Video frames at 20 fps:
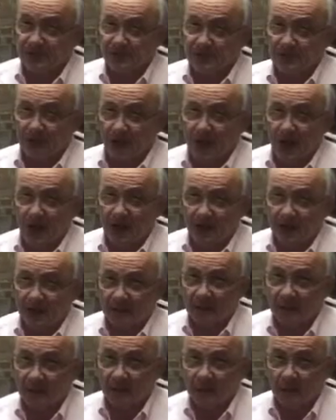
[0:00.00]
That's a lot.
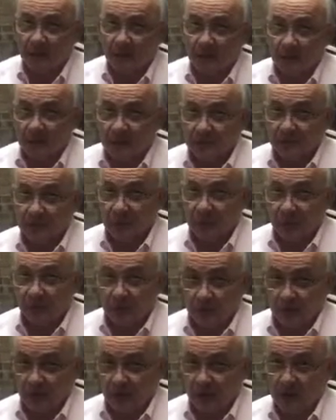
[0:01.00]

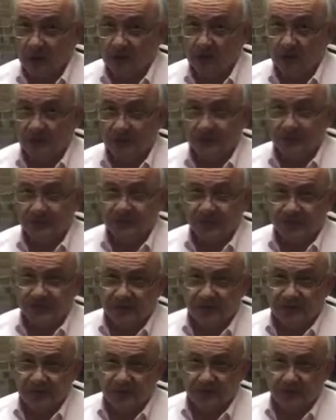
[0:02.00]
So a lot of those
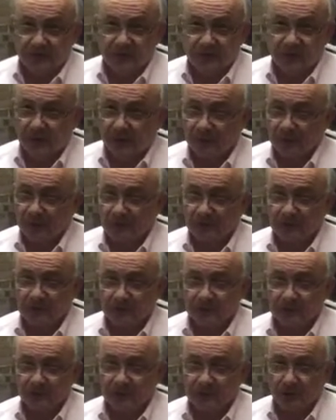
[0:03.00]
50,000 copies are
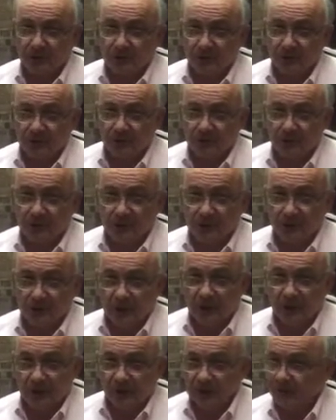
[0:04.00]
still around.
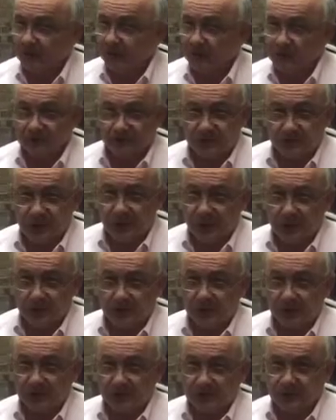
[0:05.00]
It is
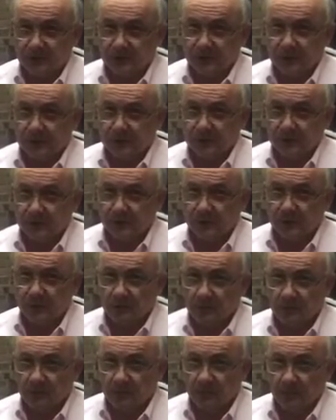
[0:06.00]
not a scarce
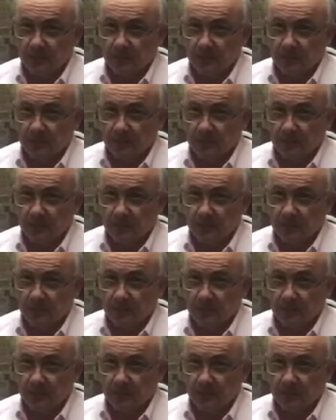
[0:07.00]
book.